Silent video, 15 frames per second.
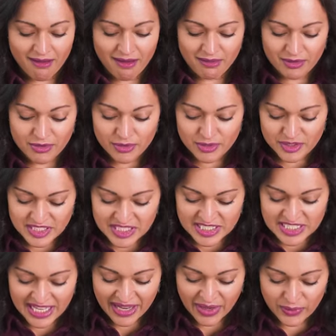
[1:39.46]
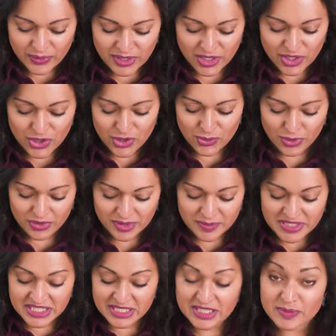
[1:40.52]
are cooked down, you want
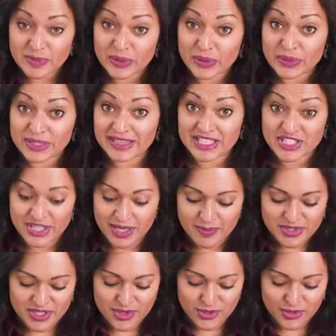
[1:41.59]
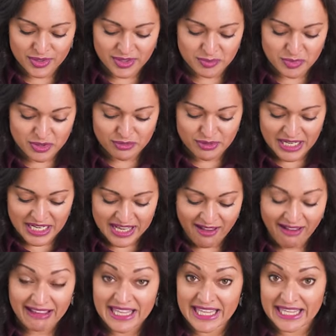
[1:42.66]
them still to be holding their shape, so you cook them on a really
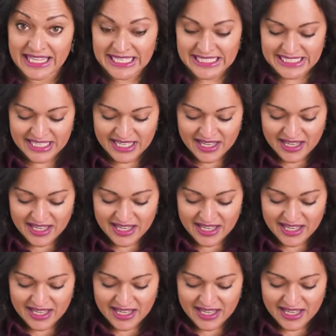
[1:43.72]
high heat,